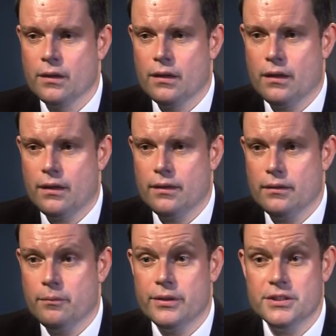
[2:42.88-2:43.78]
I
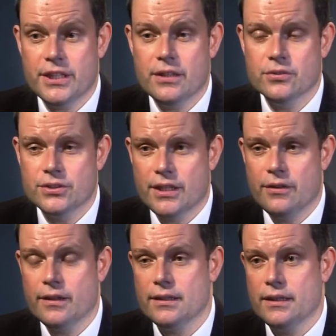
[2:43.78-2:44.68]
appreciate also
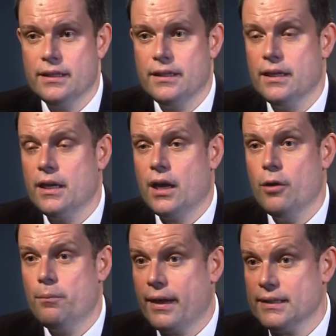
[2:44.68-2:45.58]
that the
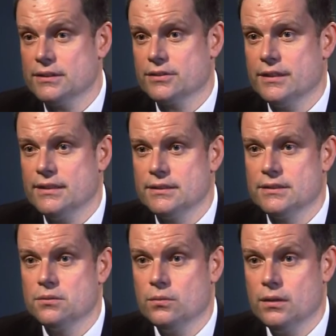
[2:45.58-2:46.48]
opaque
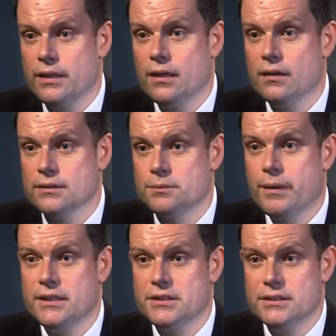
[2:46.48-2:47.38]
screens will enhance
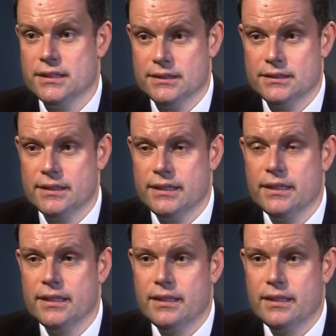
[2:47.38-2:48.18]
patient dignity